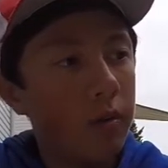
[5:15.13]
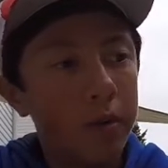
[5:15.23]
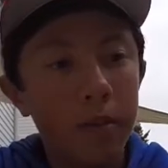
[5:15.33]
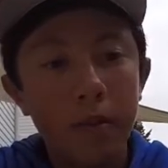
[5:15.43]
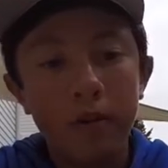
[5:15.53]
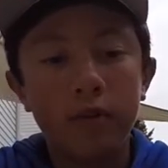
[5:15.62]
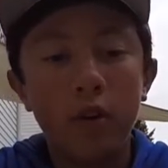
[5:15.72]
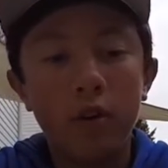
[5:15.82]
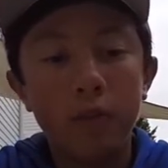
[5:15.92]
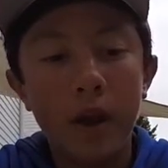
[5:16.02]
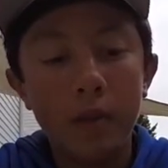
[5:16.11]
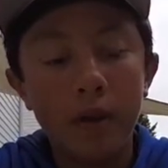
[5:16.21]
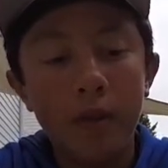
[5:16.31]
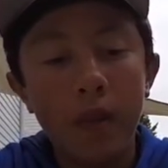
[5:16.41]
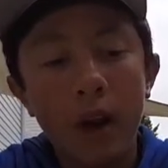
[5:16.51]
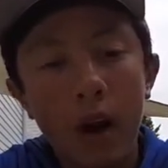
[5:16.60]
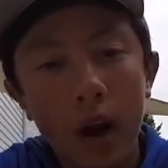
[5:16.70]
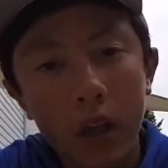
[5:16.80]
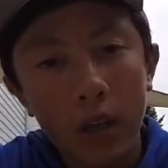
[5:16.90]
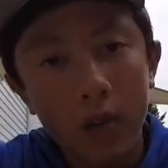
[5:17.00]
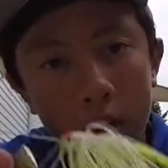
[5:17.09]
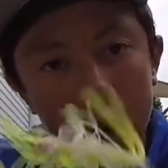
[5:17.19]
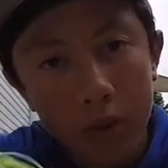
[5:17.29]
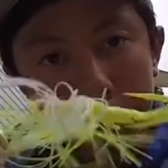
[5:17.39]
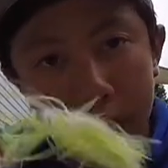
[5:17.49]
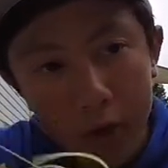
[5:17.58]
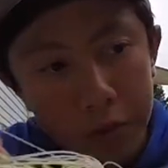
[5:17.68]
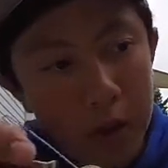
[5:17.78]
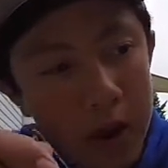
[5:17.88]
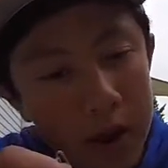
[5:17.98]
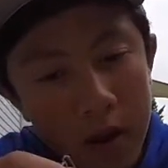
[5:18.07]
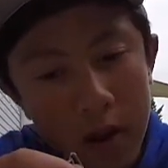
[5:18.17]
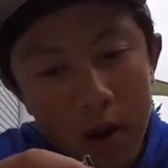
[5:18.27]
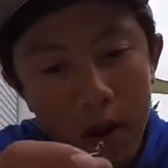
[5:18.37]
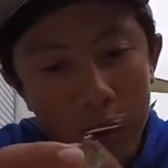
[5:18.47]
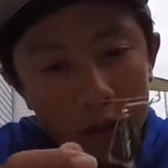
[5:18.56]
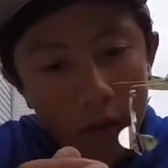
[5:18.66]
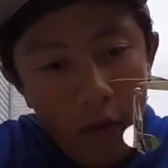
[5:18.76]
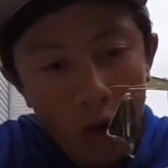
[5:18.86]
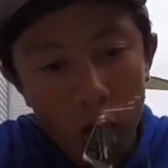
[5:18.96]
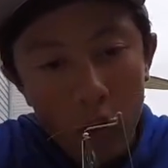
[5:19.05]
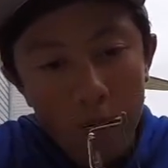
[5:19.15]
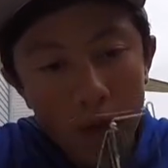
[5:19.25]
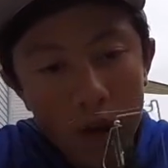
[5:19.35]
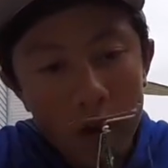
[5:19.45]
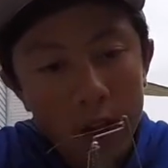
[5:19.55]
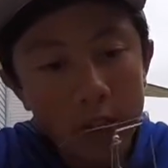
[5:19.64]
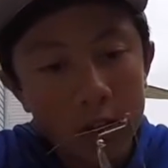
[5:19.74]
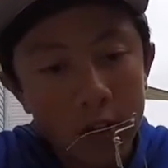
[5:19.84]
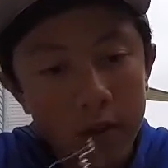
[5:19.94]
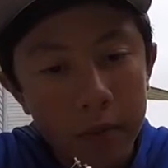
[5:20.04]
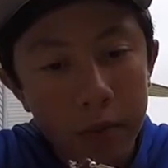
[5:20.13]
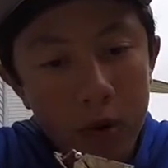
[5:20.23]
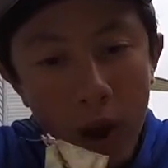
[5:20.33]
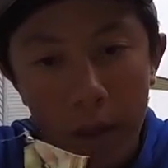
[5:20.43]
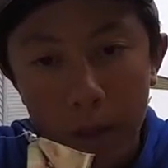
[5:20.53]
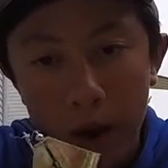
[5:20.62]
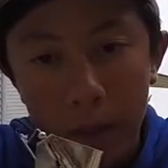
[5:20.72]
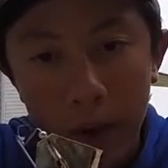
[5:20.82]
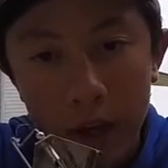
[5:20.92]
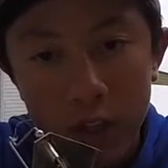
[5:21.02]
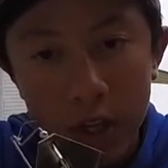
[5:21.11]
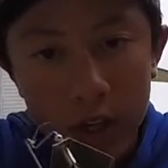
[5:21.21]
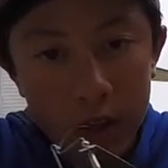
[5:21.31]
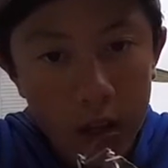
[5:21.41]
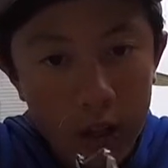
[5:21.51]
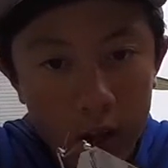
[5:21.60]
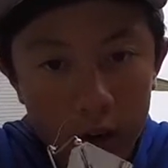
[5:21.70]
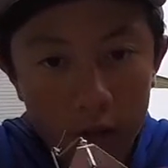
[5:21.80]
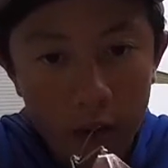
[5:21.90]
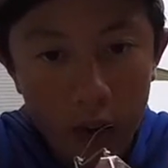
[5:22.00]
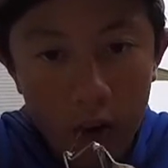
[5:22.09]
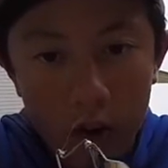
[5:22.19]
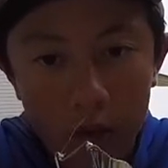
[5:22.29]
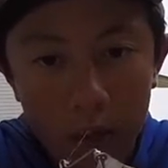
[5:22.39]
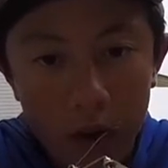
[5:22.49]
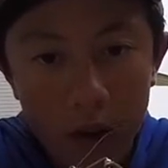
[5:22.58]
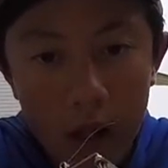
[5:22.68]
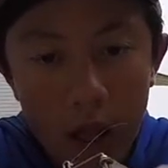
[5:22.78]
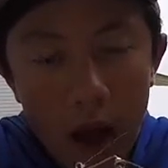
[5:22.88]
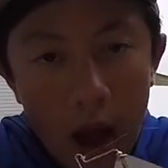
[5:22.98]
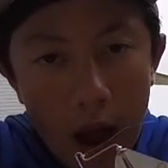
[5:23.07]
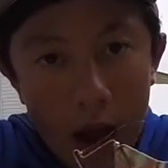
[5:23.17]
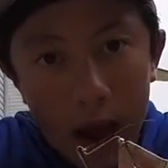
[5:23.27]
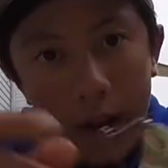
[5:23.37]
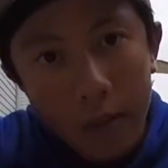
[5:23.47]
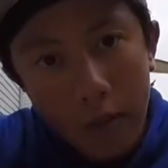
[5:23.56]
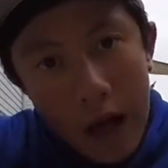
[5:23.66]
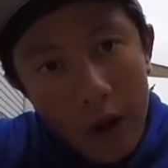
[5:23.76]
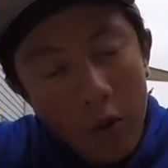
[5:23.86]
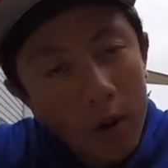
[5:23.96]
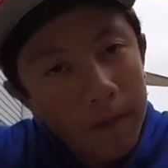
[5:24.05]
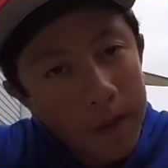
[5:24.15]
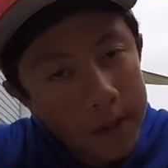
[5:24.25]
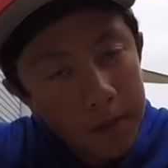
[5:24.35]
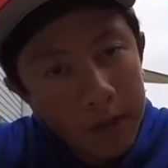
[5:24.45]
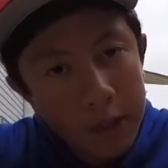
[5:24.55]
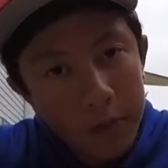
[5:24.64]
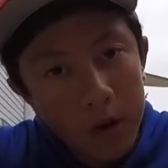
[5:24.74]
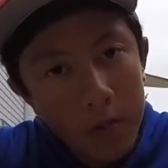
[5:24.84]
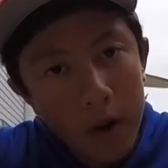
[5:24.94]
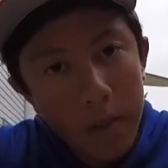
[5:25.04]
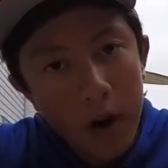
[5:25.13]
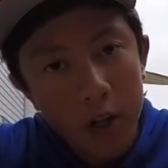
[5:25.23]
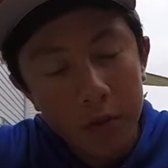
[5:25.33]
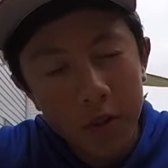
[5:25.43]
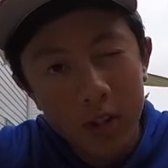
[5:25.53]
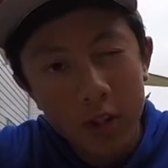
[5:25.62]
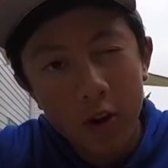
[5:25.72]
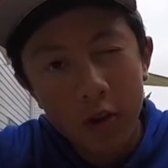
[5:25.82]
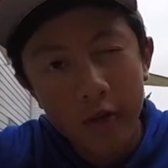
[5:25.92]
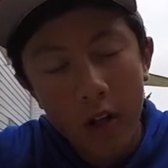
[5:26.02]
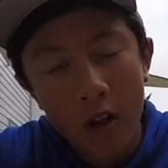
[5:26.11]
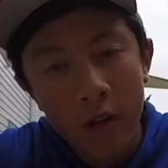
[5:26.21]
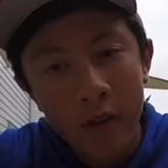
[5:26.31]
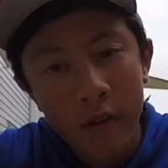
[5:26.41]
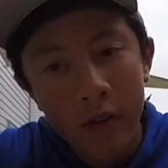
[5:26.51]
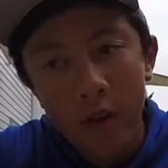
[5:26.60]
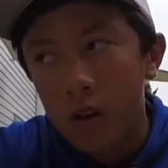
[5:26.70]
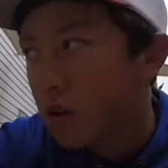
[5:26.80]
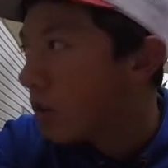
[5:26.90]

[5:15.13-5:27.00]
to mid-fall bait, but I love a good buzz bait in the fall. This is just a Booyah Pond Magic. The clicker fell off, but I had a black one. It's in my spinnerbait box, but the skirt fell off of it